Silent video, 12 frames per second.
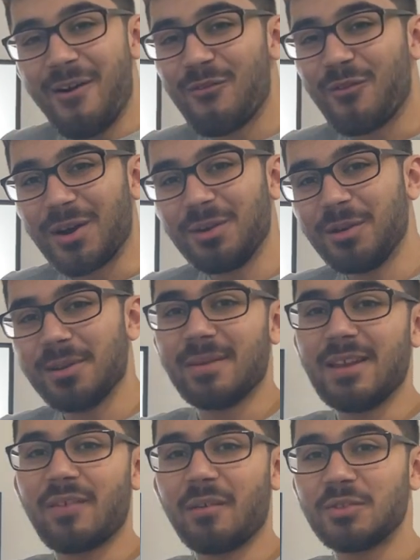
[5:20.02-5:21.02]
funny would it be
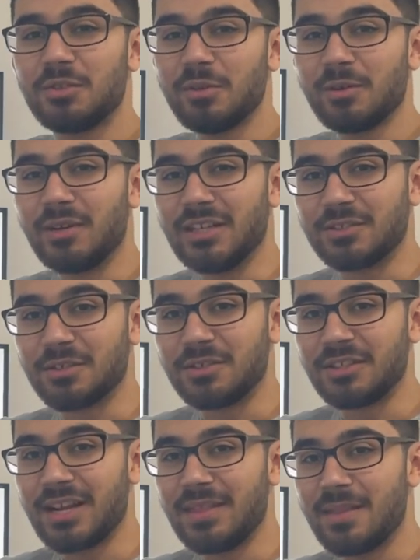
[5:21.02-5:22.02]
if I was doing
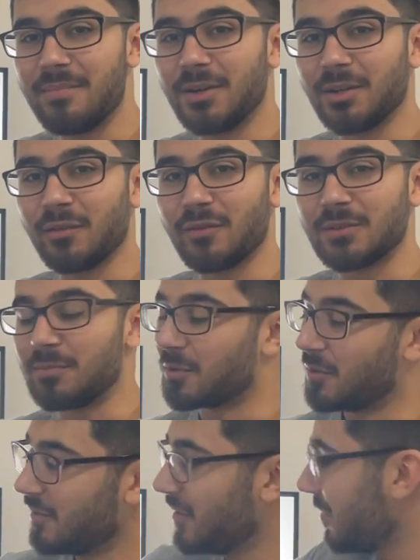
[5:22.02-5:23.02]
research in the middle of this book
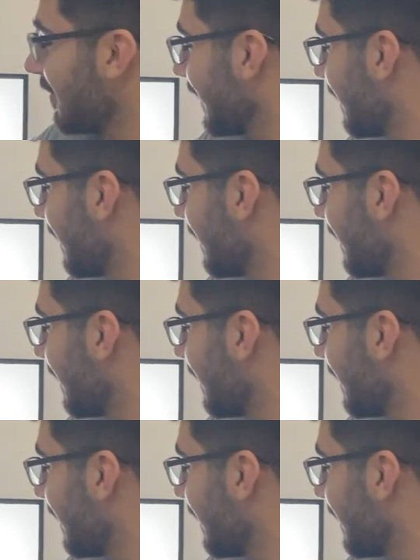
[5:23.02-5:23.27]
review? You know what? Let